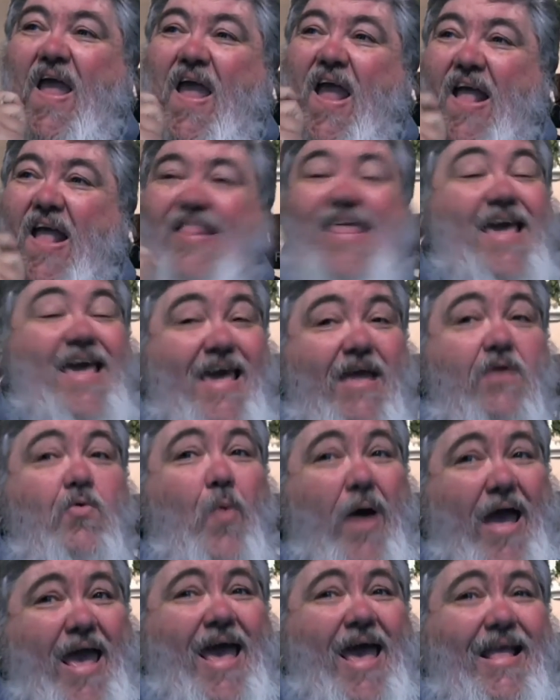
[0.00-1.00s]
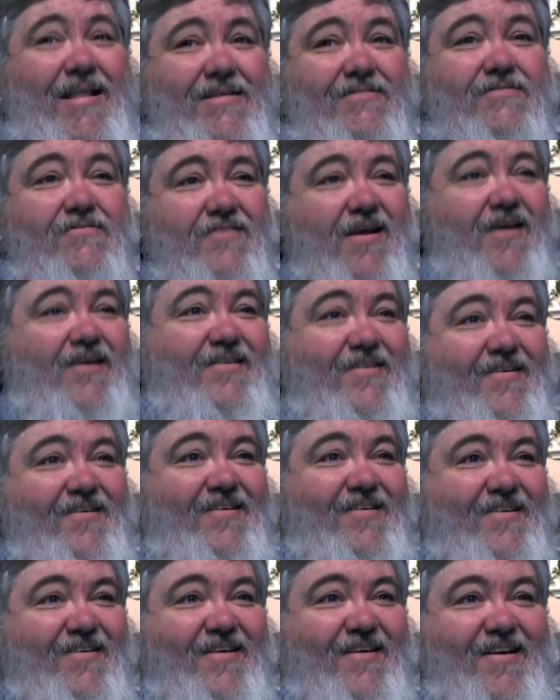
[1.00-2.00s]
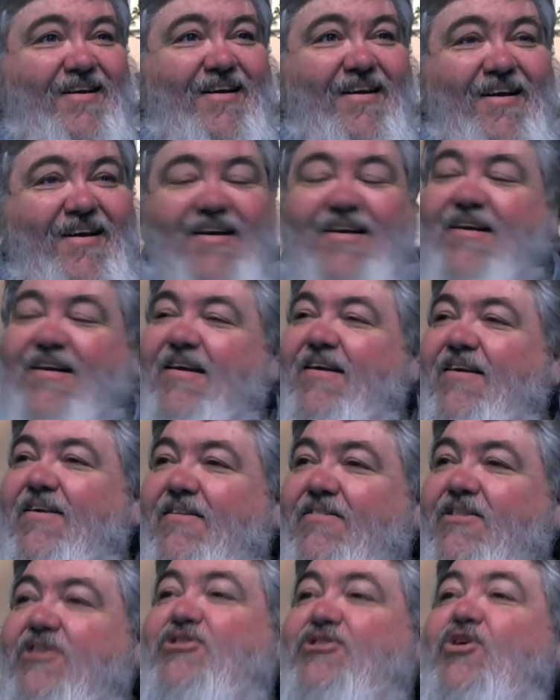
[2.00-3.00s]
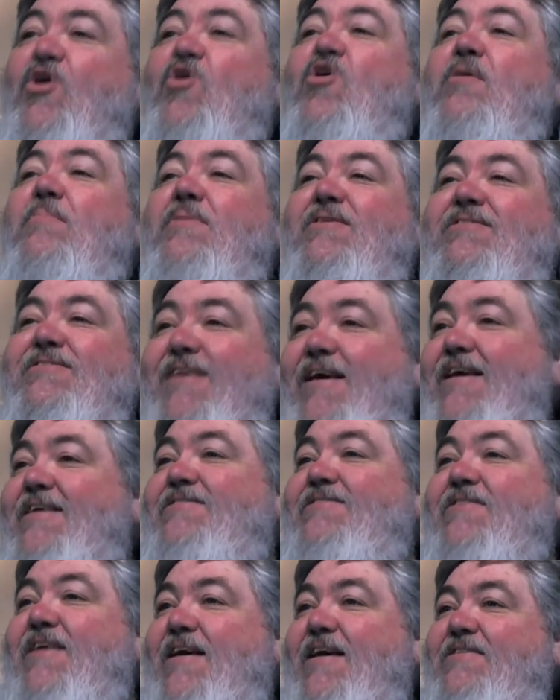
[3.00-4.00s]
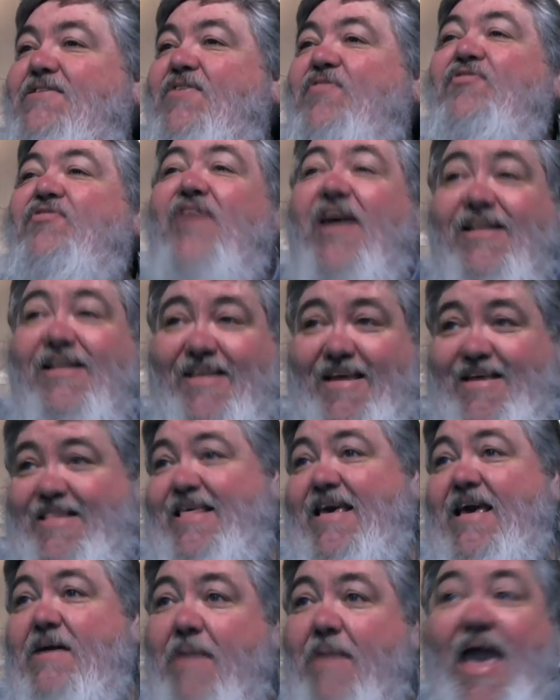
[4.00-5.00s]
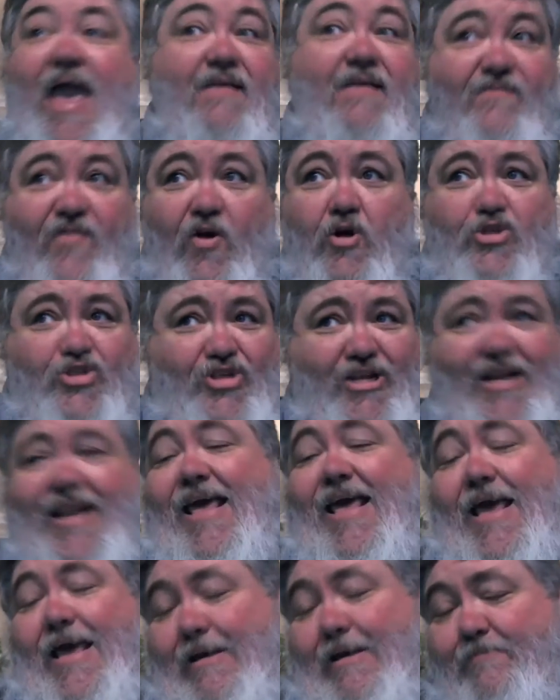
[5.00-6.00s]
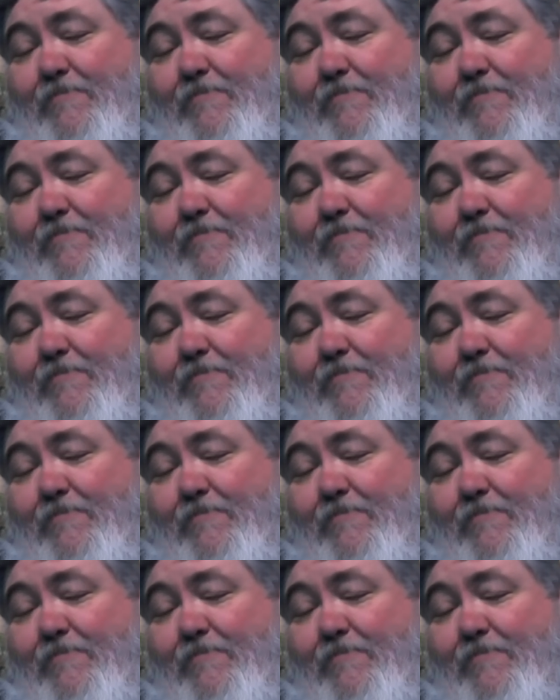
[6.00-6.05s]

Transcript: They getting wet. The storm is affecting them adversely.